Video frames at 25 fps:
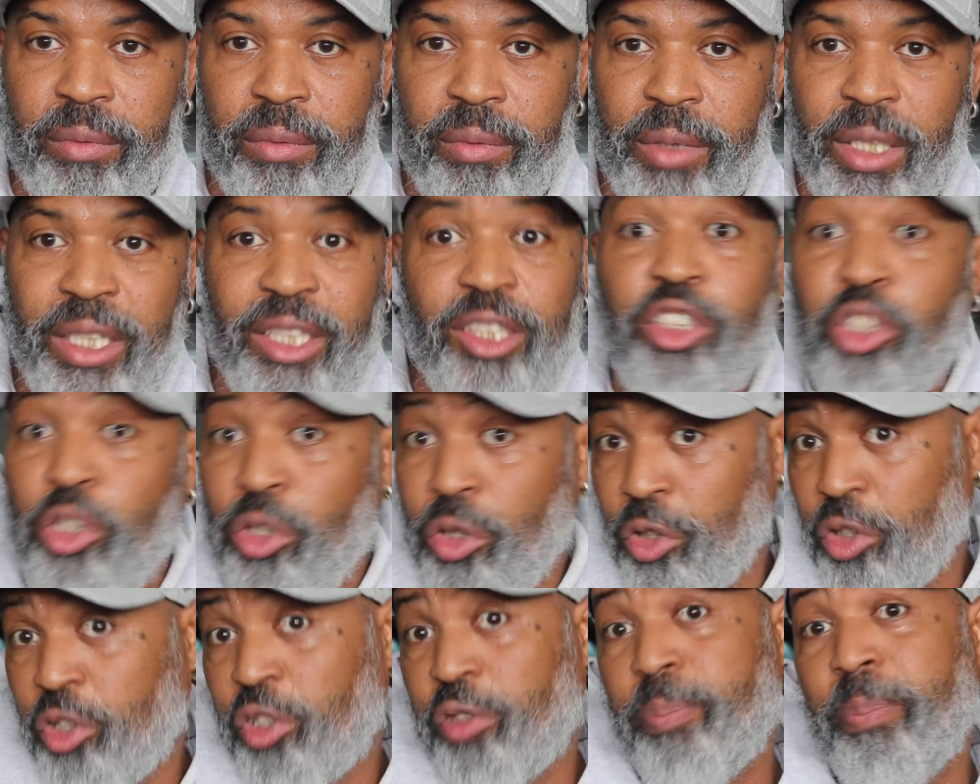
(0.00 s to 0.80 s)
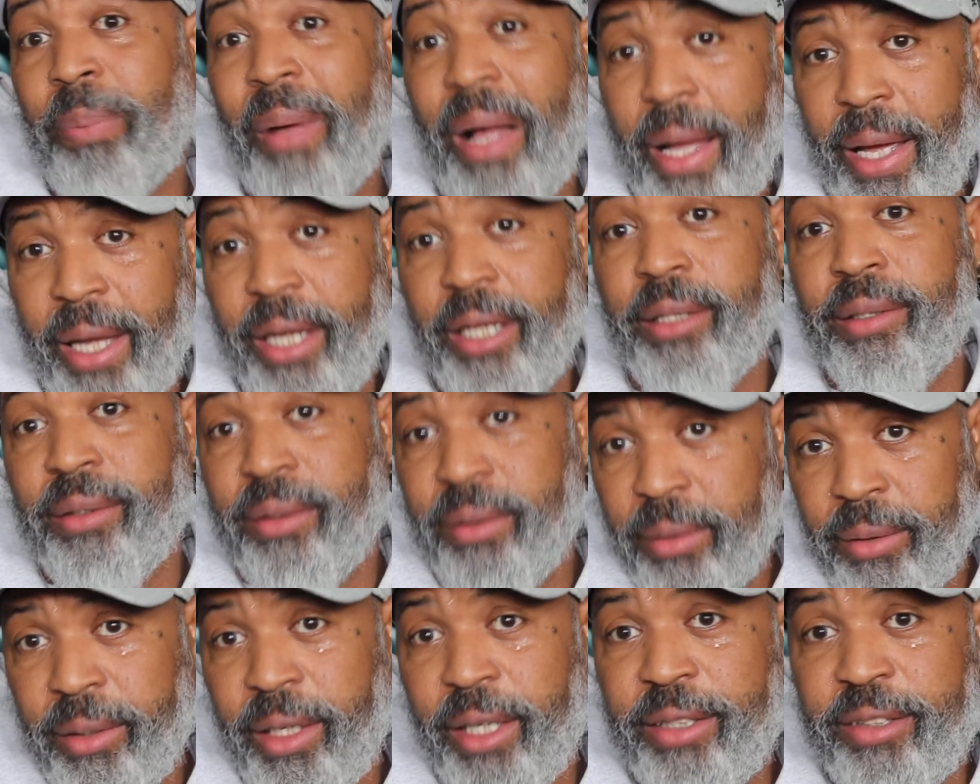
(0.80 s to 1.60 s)
into your
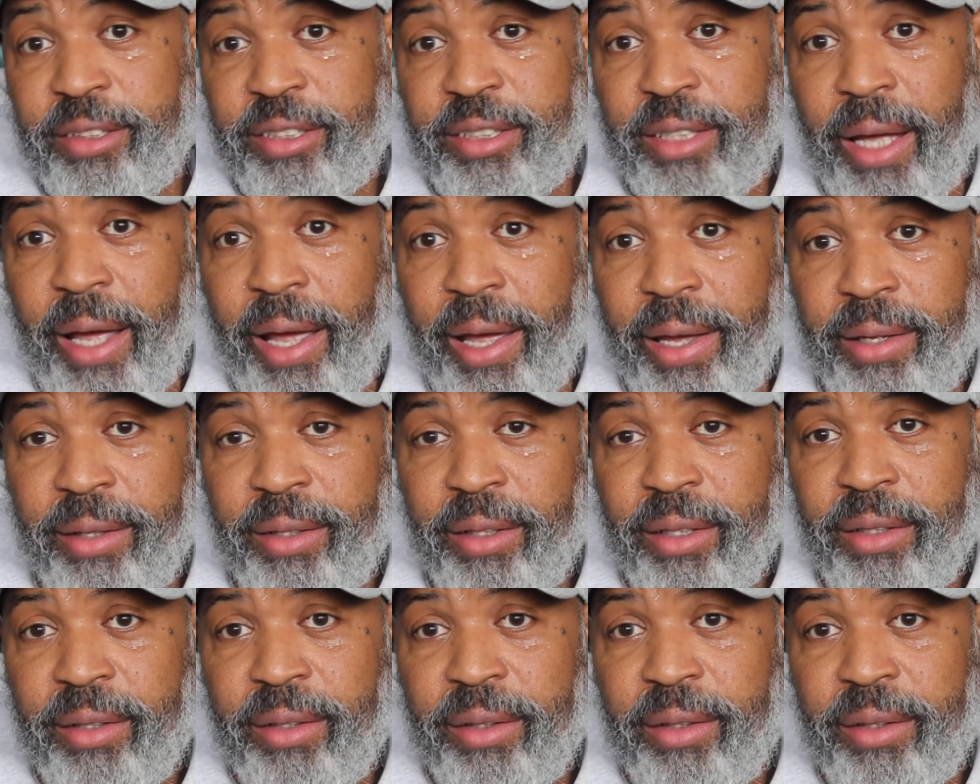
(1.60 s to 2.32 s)
spine, let's say.